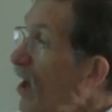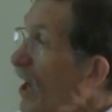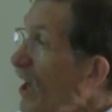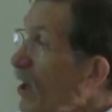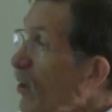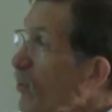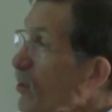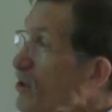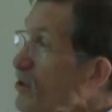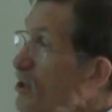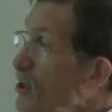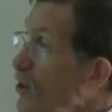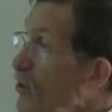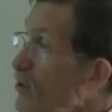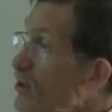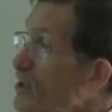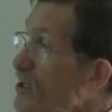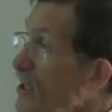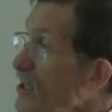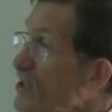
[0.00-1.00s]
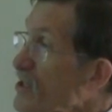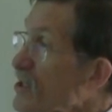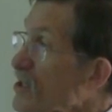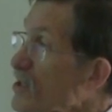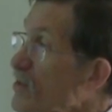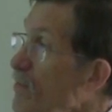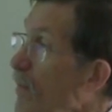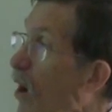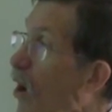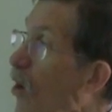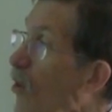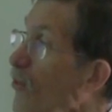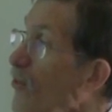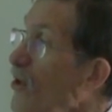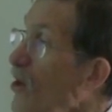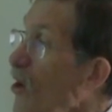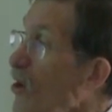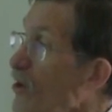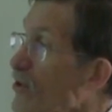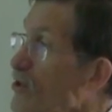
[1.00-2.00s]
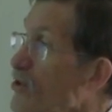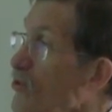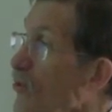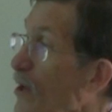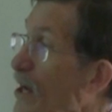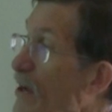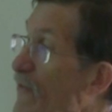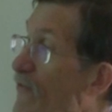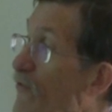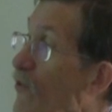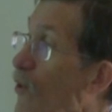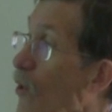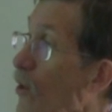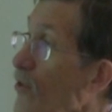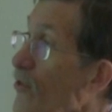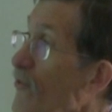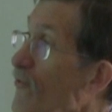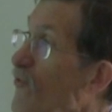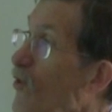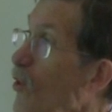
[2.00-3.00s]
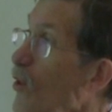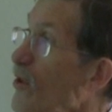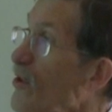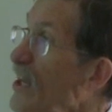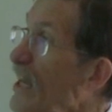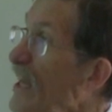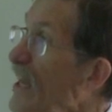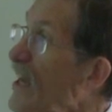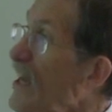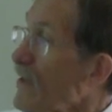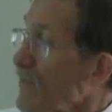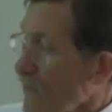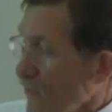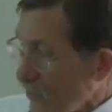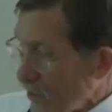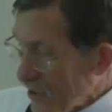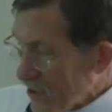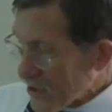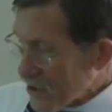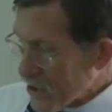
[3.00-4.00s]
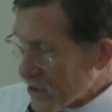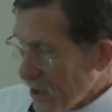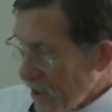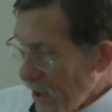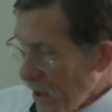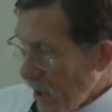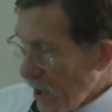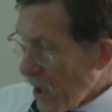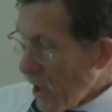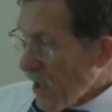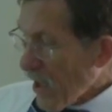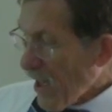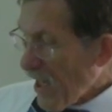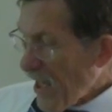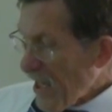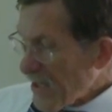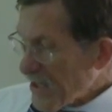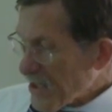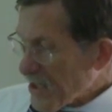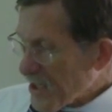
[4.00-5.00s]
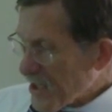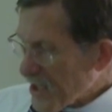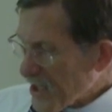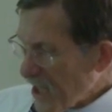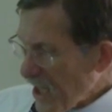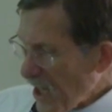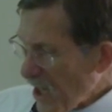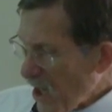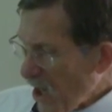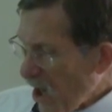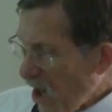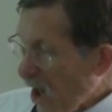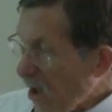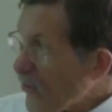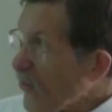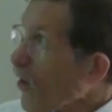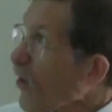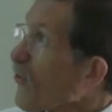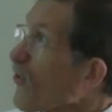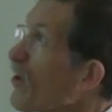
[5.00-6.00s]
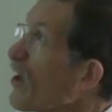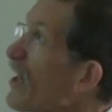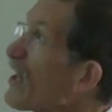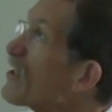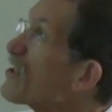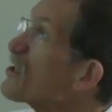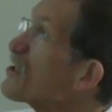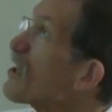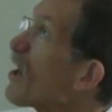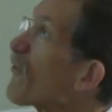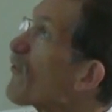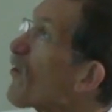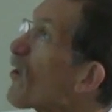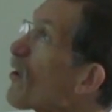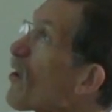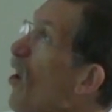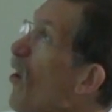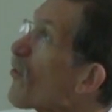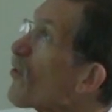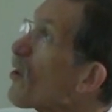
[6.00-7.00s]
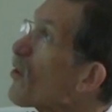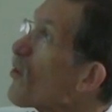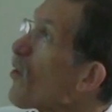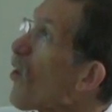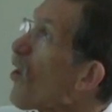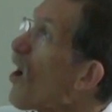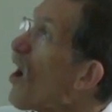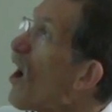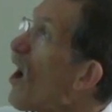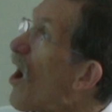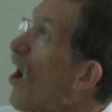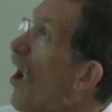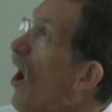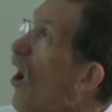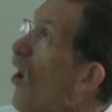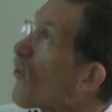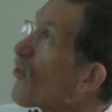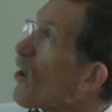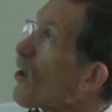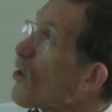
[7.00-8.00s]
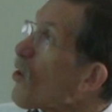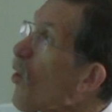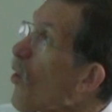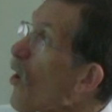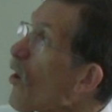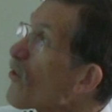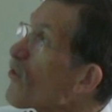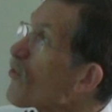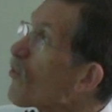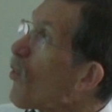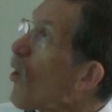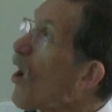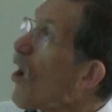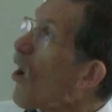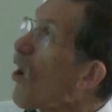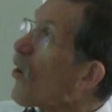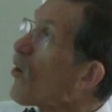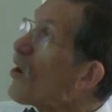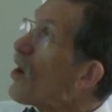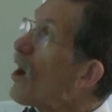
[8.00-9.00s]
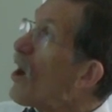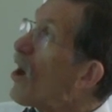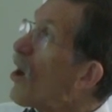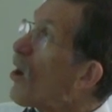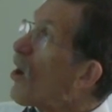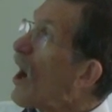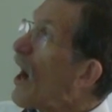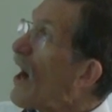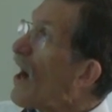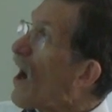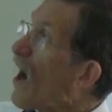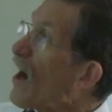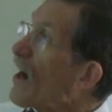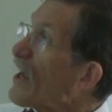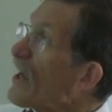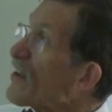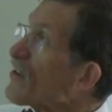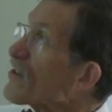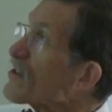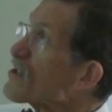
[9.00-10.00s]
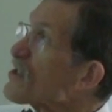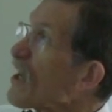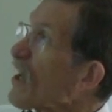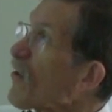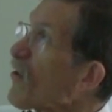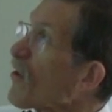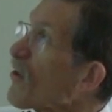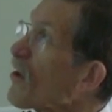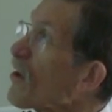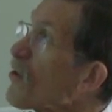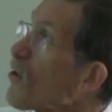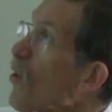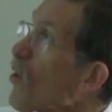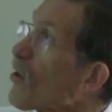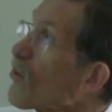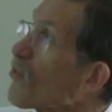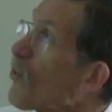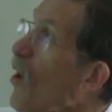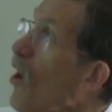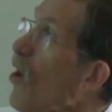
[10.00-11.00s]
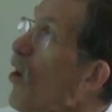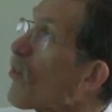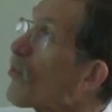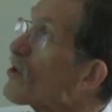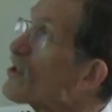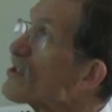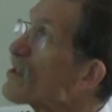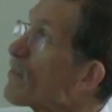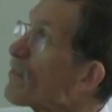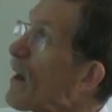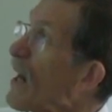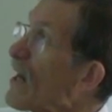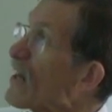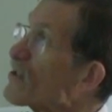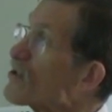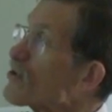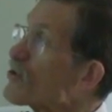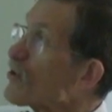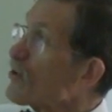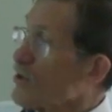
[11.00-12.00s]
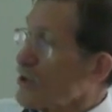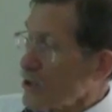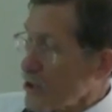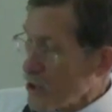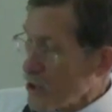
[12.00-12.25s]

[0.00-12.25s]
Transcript: It was used as a small nursery for the infants. Let's see, other things different on the north wall. In the center of the north wall was the pastor's